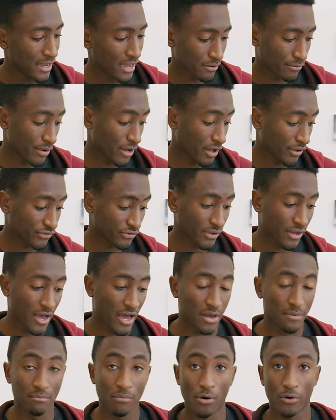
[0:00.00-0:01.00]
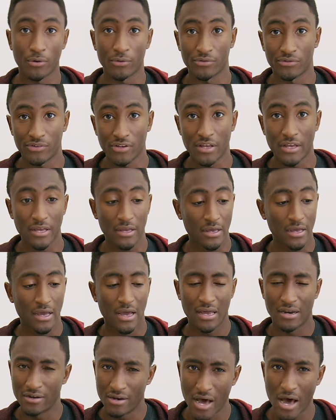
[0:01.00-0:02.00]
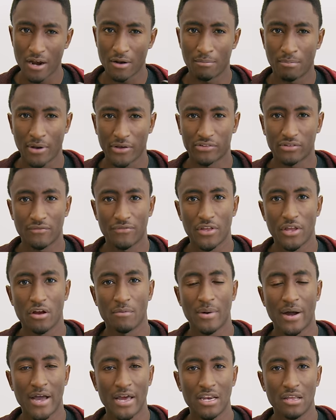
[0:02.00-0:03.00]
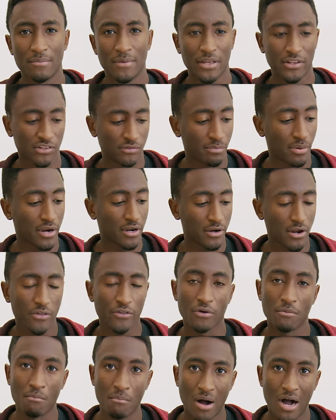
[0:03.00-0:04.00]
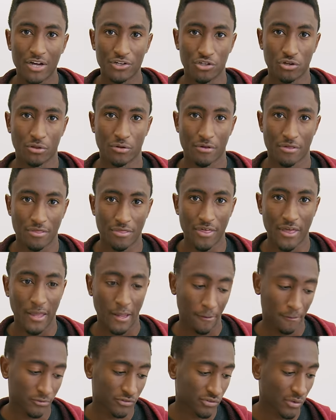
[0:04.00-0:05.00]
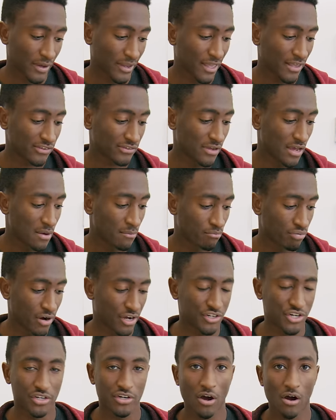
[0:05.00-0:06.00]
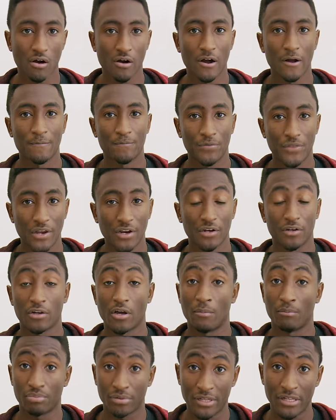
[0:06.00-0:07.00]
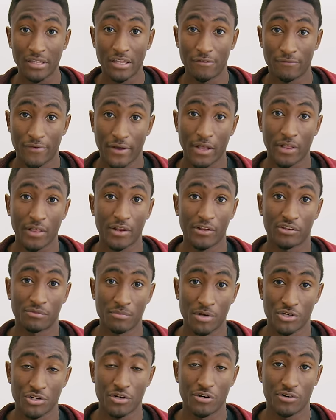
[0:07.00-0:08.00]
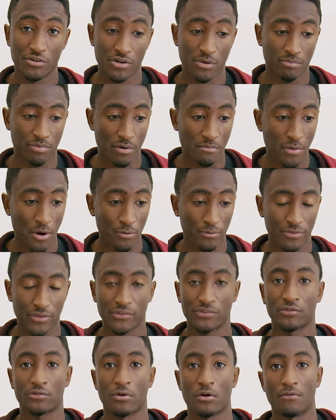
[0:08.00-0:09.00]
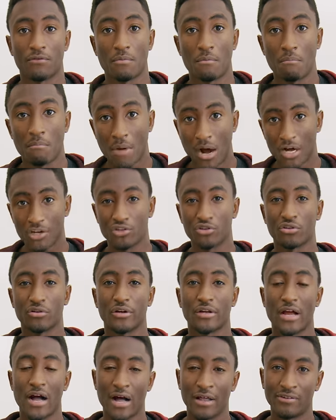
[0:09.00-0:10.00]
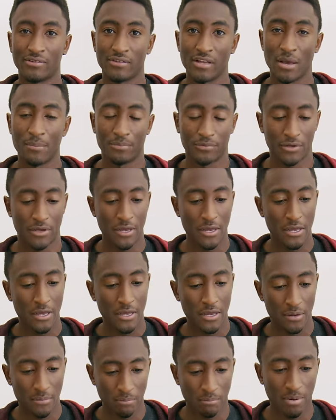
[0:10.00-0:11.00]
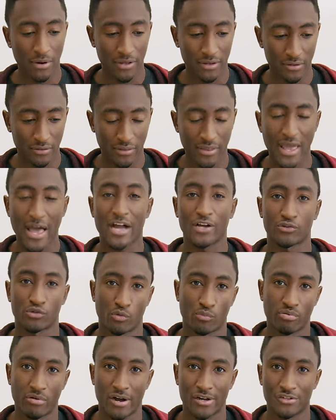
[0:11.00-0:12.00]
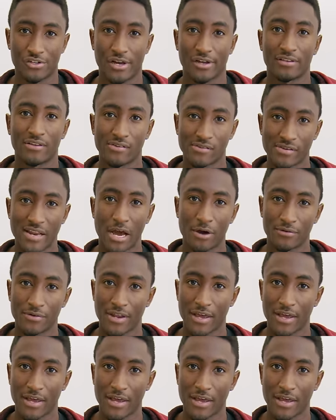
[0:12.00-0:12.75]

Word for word: And we also got Moto Z. Not a bust of the year by any means, but another modular thing. So I guess Project Ara didn't completely fail in its mission to promote this sort of a modular concept, but the actual project is now